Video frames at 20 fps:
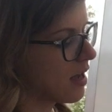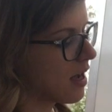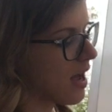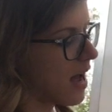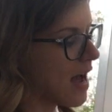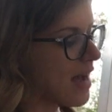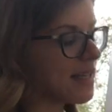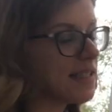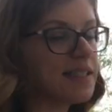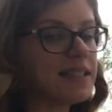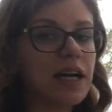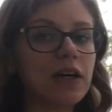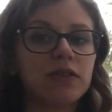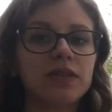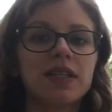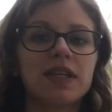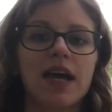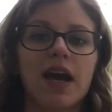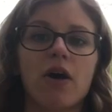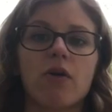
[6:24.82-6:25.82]
I
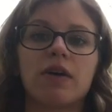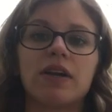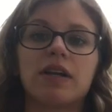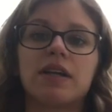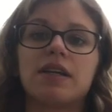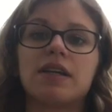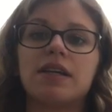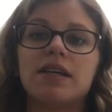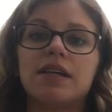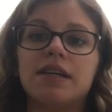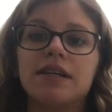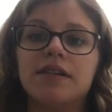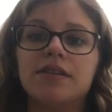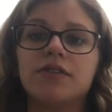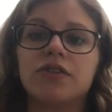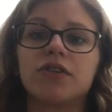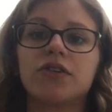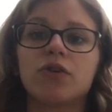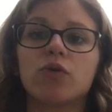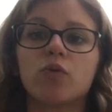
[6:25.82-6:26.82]
dealt it out in an
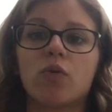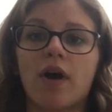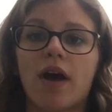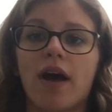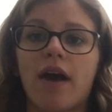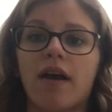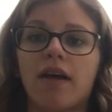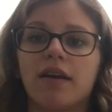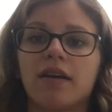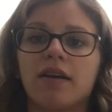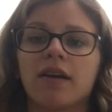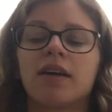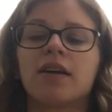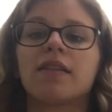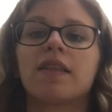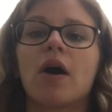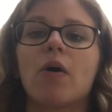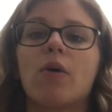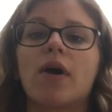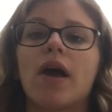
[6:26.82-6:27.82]
easier way.
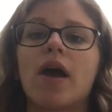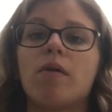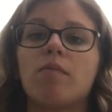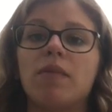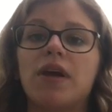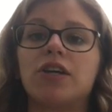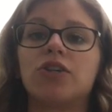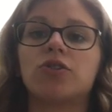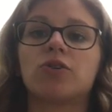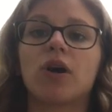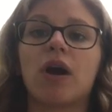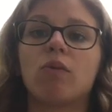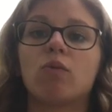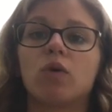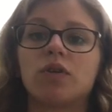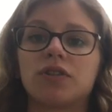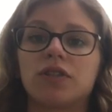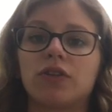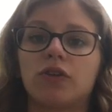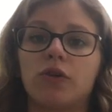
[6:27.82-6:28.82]
That way I made sure I
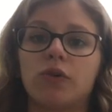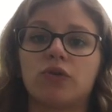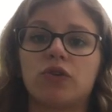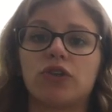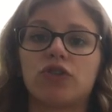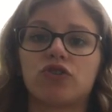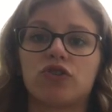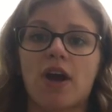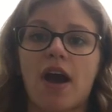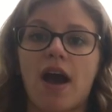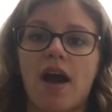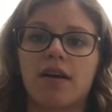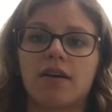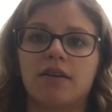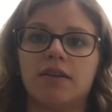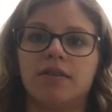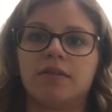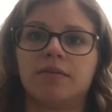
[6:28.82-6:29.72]
wasn't losing track.